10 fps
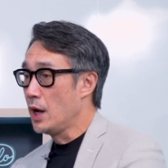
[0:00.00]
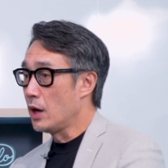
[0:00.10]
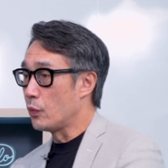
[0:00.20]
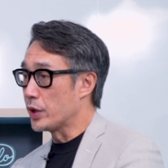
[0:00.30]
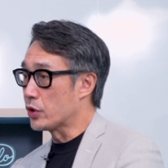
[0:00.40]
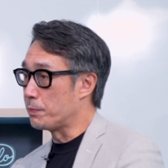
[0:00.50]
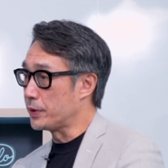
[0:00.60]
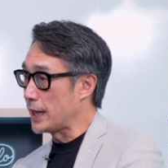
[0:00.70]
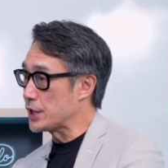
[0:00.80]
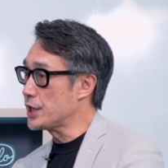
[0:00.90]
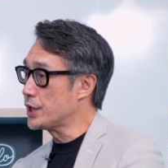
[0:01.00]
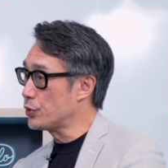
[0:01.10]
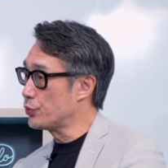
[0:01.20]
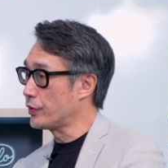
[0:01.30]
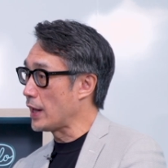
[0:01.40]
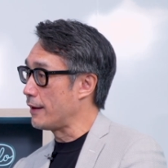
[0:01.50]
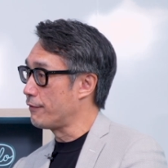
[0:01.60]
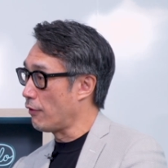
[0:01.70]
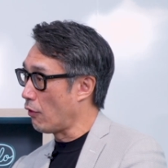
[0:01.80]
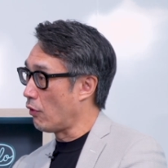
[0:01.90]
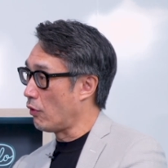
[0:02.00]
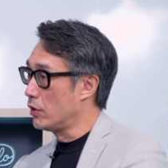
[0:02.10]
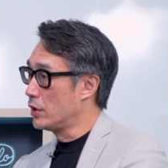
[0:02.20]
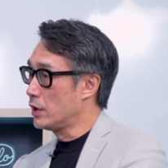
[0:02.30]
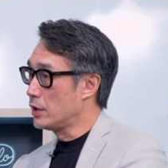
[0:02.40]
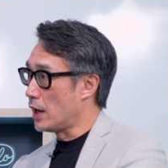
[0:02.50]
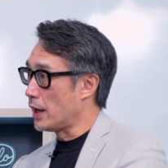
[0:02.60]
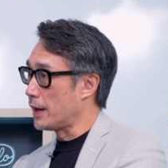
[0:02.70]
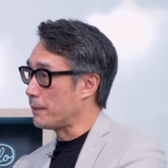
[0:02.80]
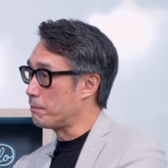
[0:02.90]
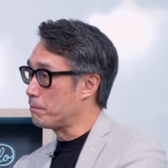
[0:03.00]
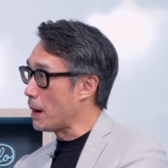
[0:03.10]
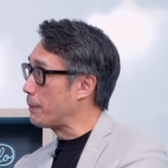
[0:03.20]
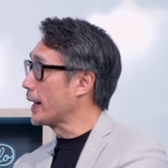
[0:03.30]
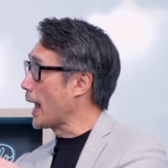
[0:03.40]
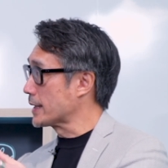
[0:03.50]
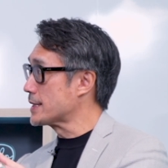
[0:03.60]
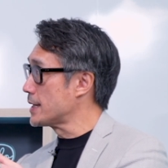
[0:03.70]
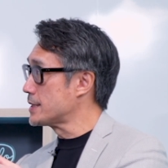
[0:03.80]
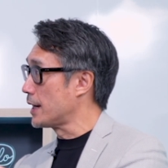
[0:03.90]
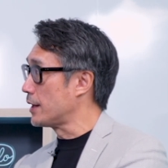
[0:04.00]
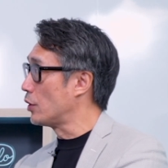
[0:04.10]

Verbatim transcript: we could potentially use that for um, public access and